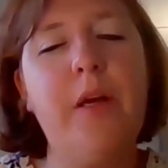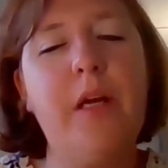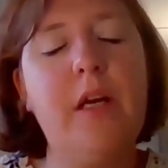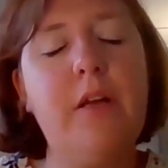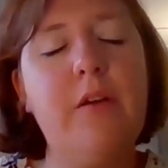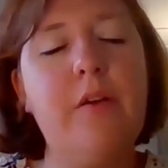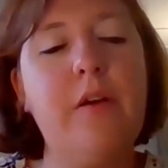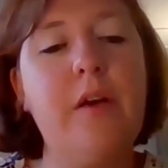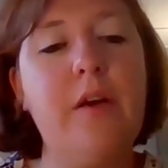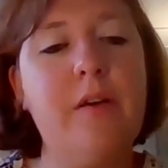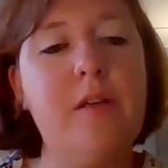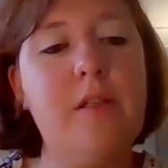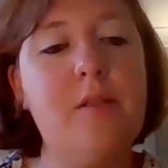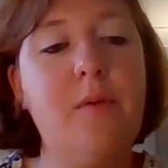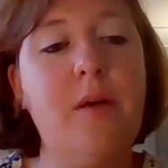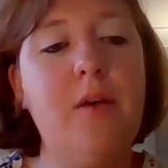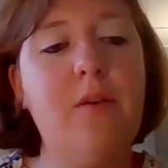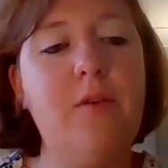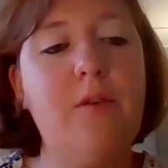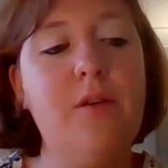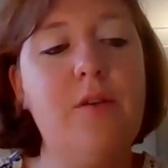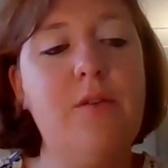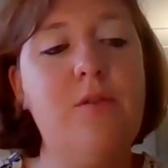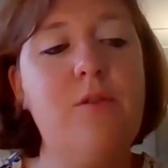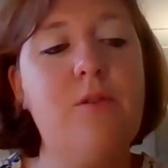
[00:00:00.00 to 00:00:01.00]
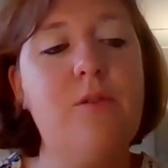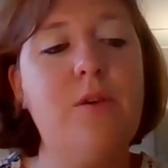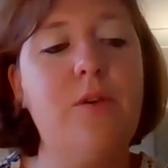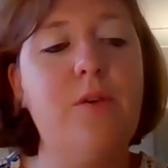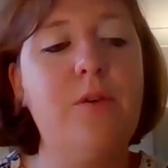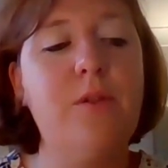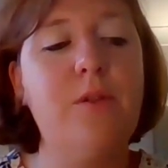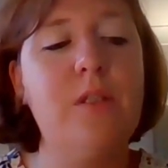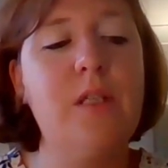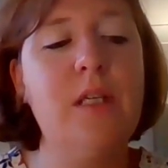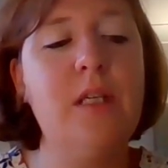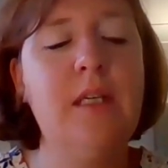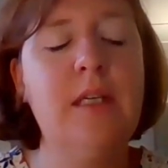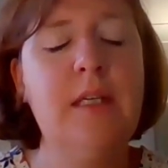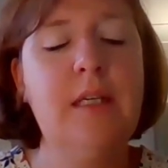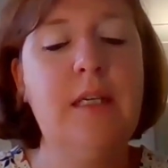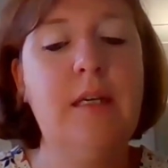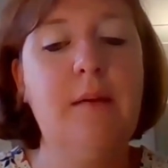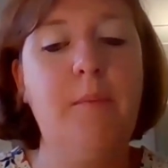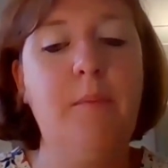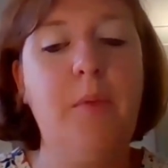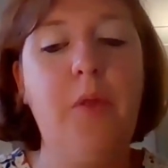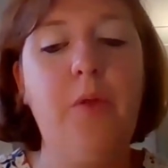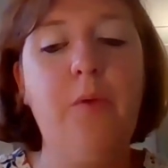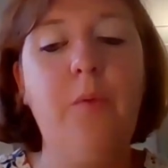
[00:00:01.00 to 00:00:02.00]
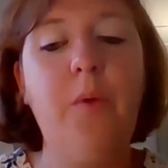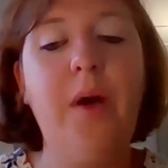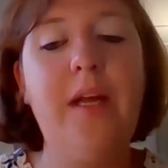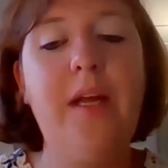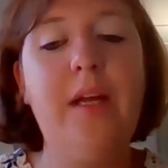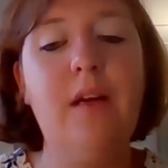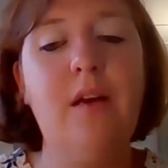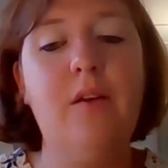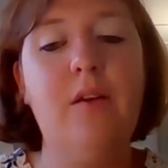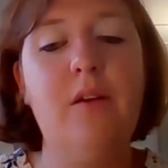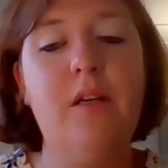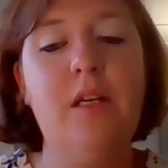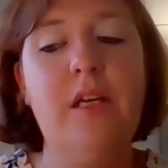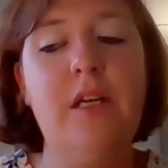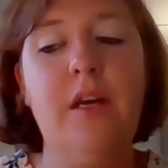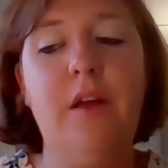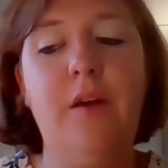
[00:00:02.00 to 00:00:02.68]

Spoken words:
glucose well controlled, but the weight loss,